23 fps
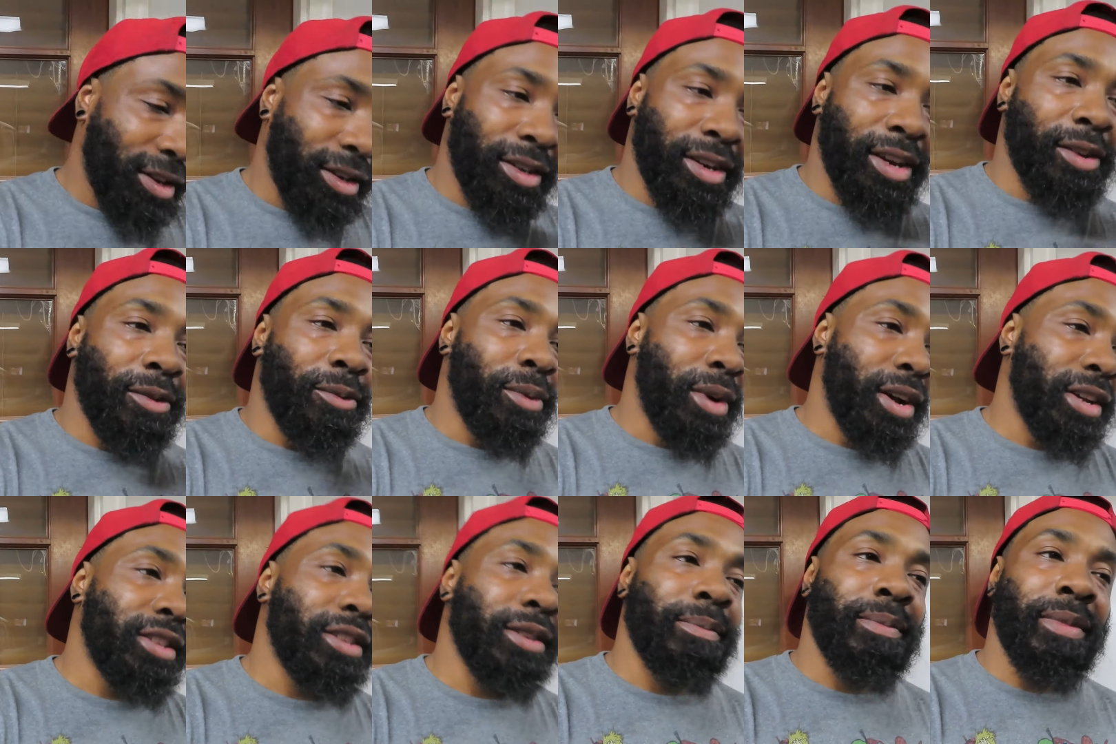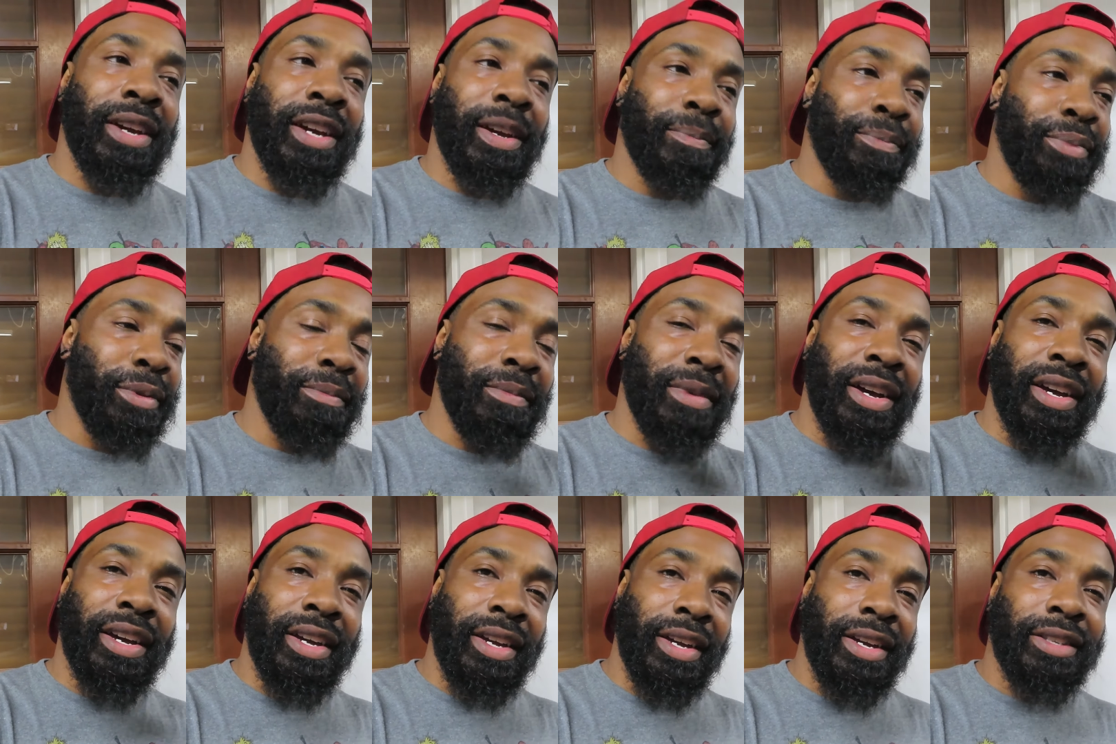Can't wait to, man, put
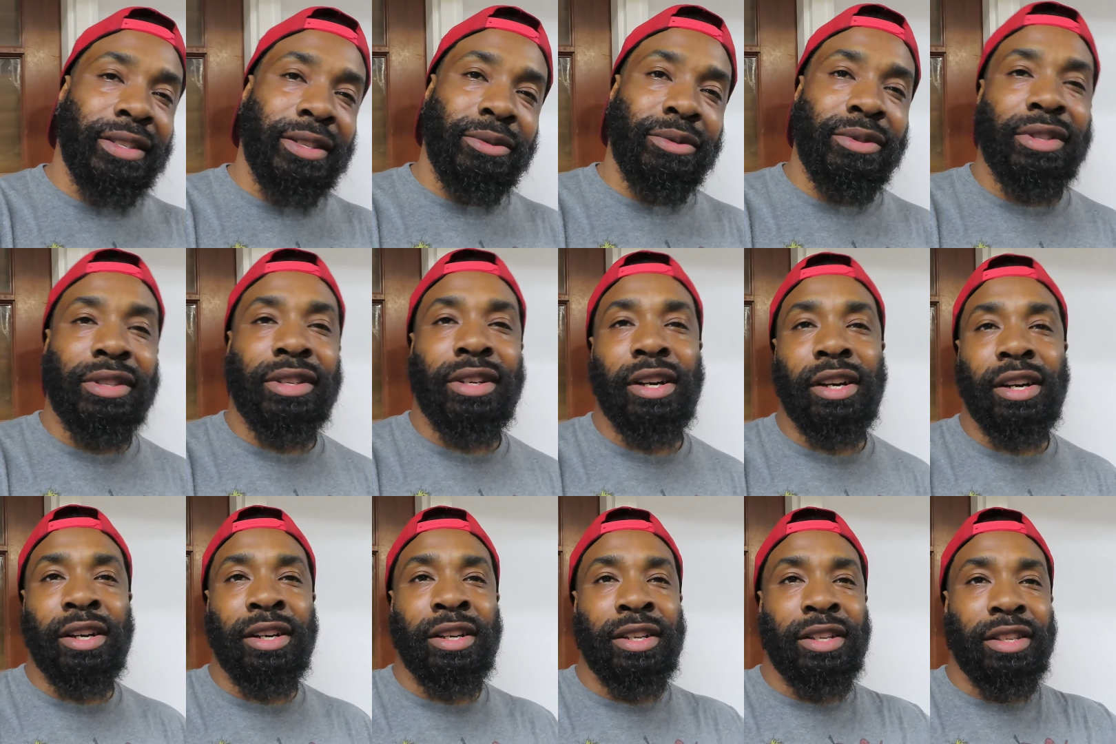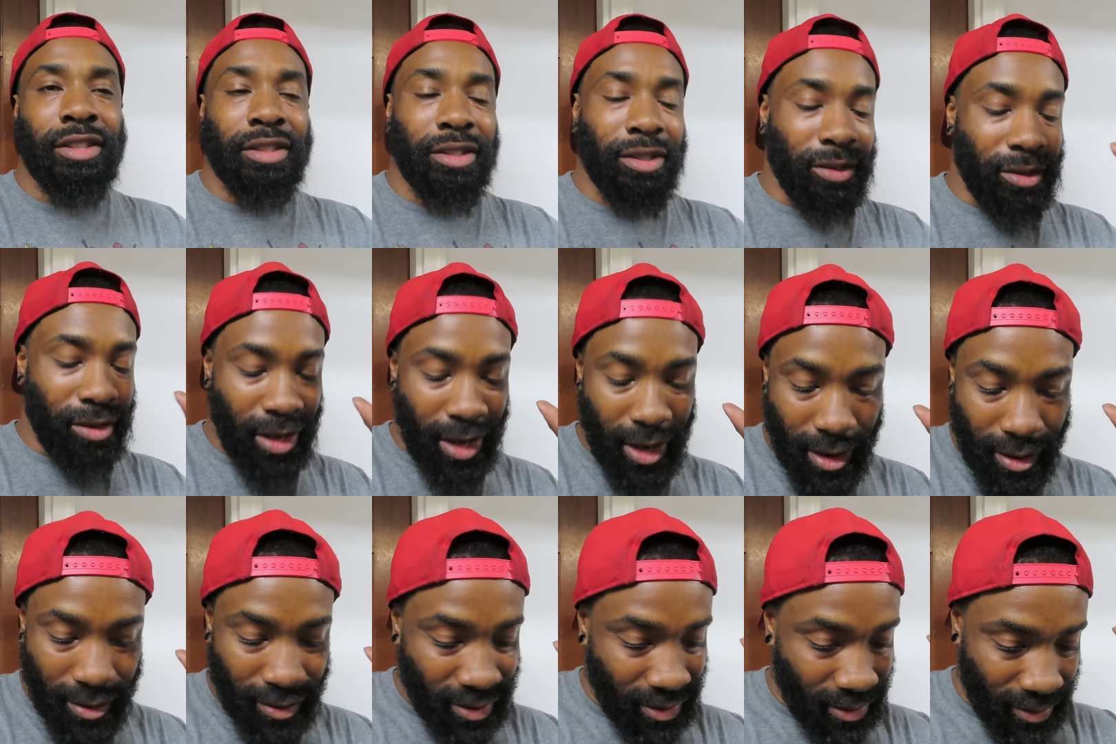my hands on this car so
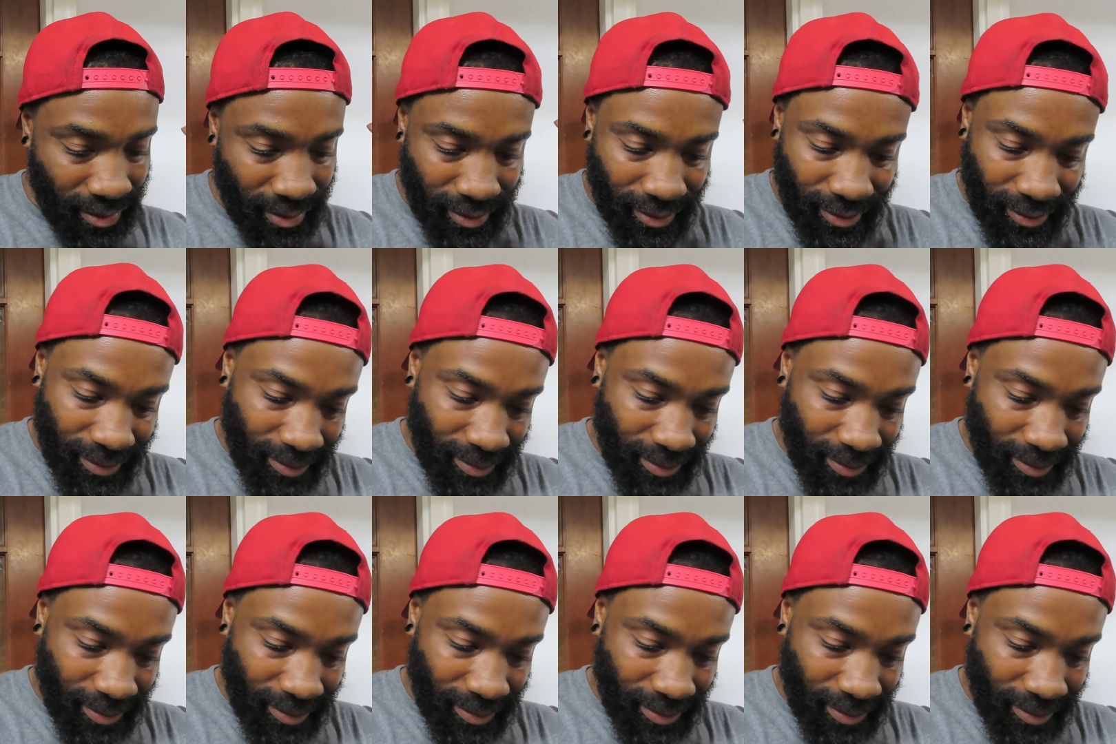y'all can